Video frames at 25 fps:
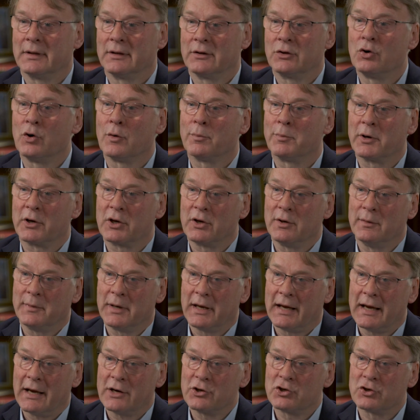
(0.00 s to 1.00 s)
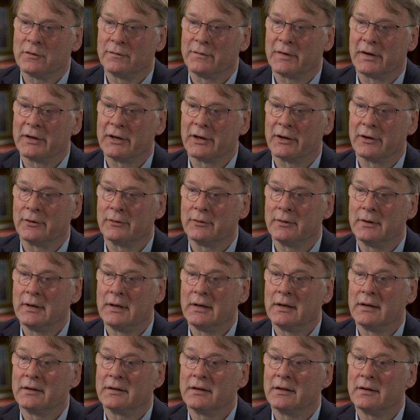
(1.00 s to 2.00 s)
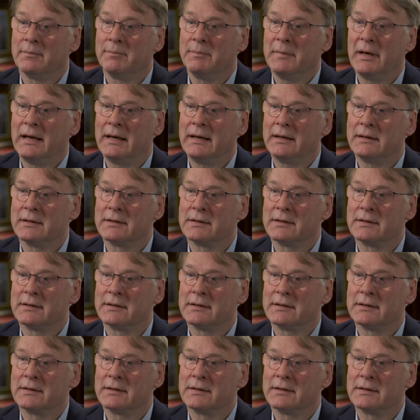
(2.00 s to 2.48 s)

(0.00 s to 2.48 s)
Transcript: corporate communication video that merely